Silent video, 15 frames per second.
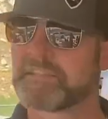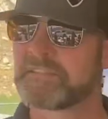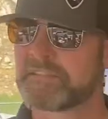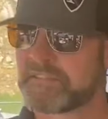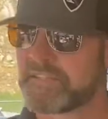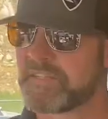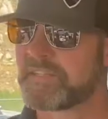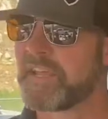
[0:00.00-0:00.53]

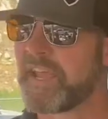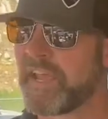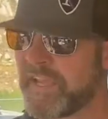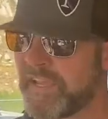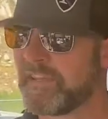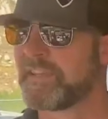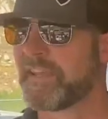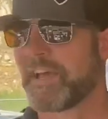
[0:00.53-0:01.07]

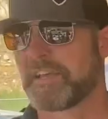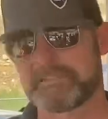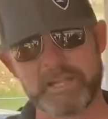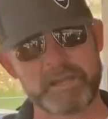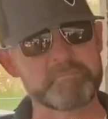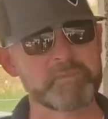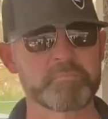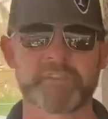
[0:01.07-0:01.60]
today,
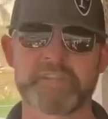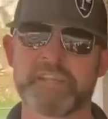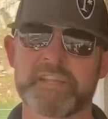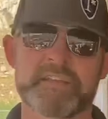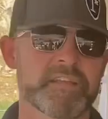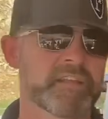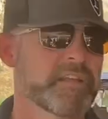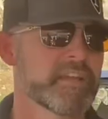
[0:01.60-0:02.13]
stop the bleed.
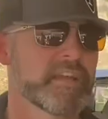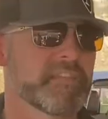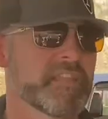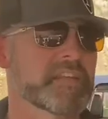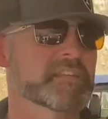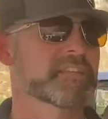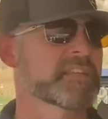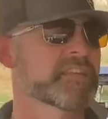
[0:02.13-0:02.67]
And
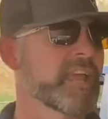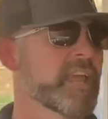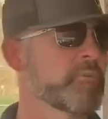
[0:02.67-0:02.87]
then today